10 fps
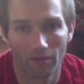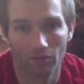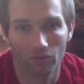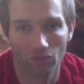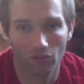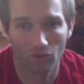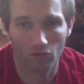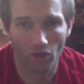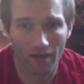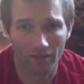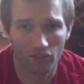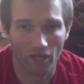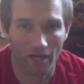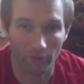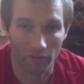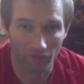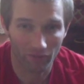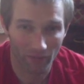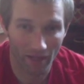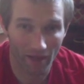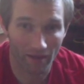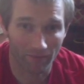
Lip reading: So try to shy away from that.